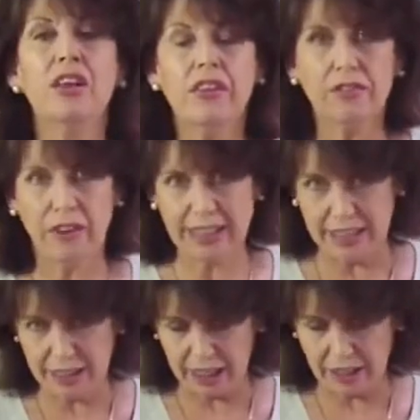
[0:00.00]
the
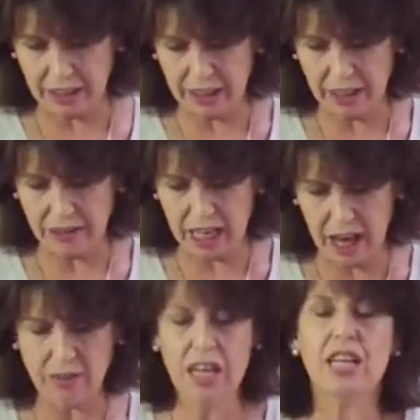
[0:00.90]
voice is going to go
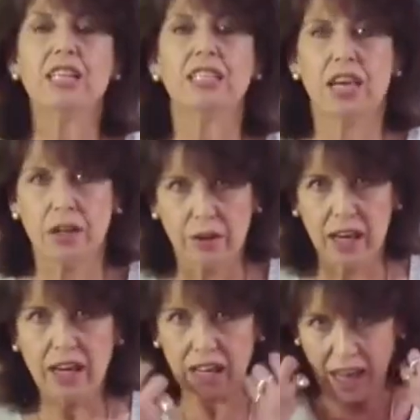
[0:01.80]
down,
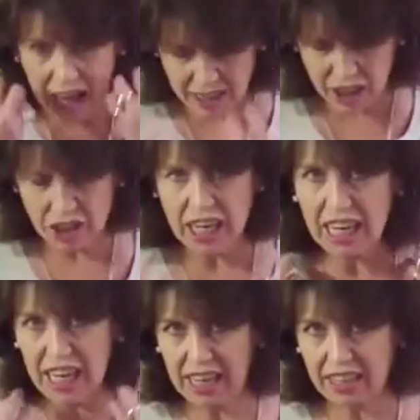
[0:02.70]
so
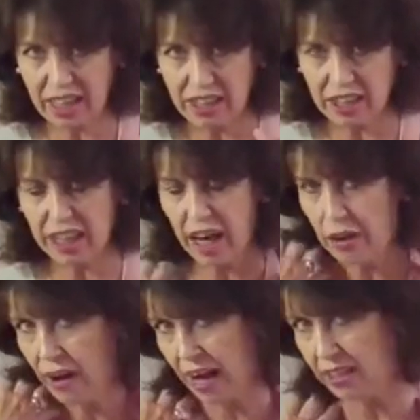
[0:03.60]
energy is going to
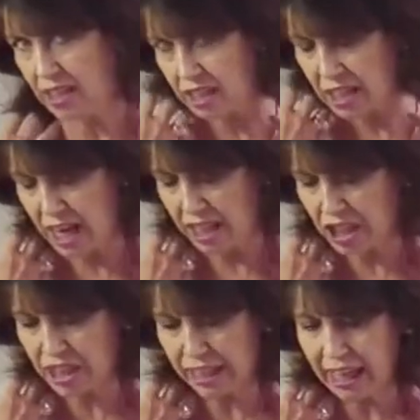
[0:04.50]
go and
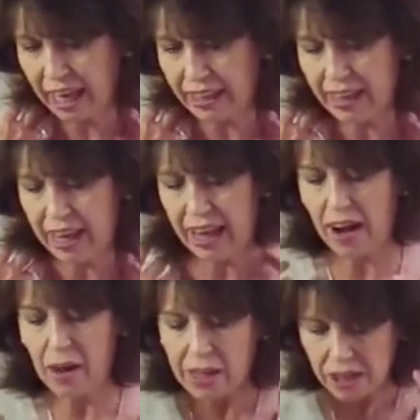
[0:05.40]
tension again
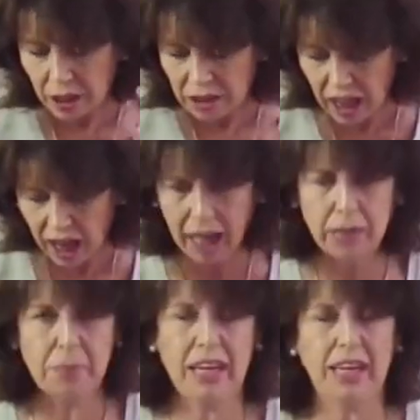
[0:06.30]
there. Don't
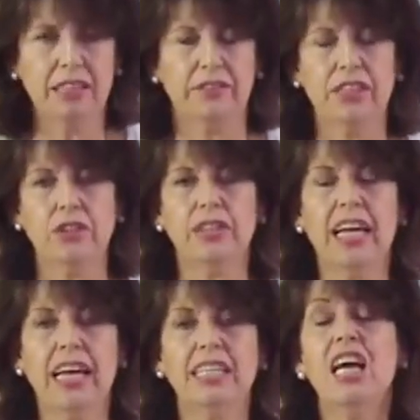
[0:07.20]
hide behind a
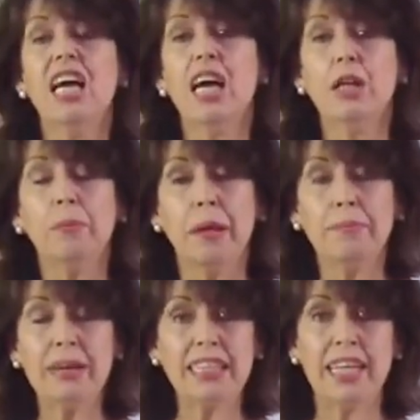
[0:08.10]
visual aid. It'll be
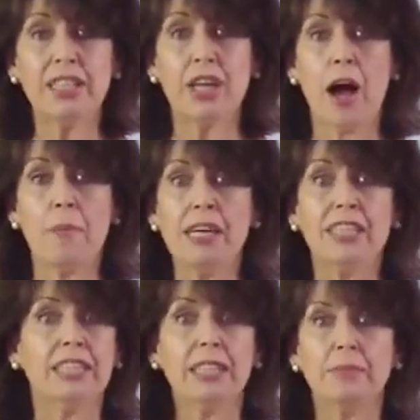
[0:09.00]

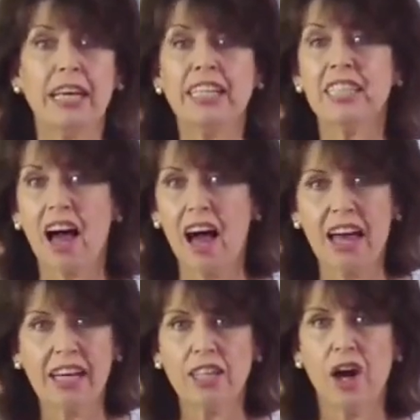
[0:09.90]
misinterpreted as being
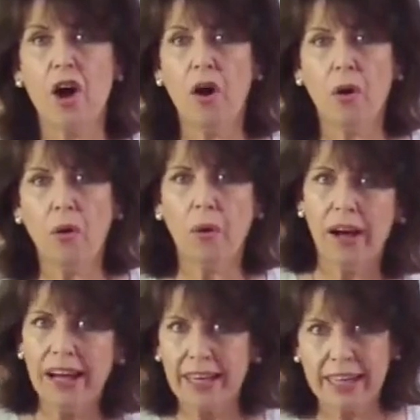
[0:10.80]
tired
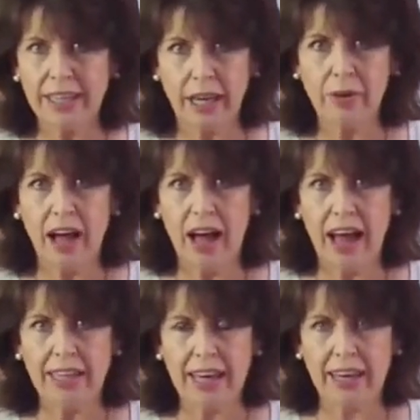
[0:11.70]
or,
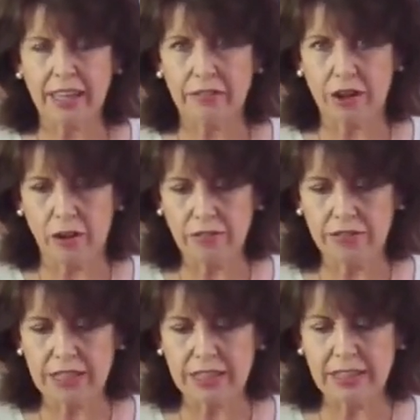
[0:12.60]
a lack of
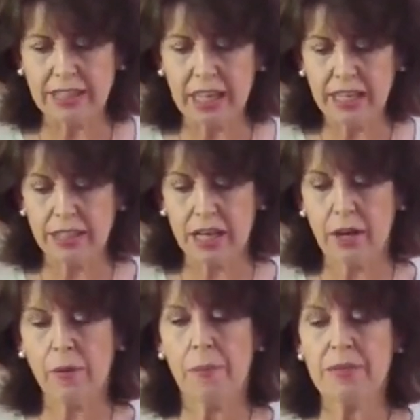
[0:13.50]
confidence.
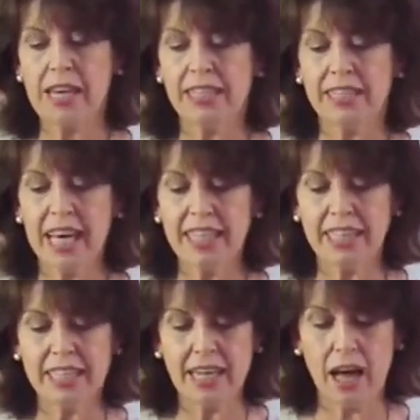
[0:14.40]
So set
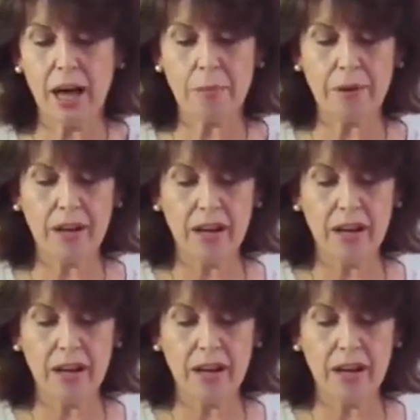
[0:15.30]
it up,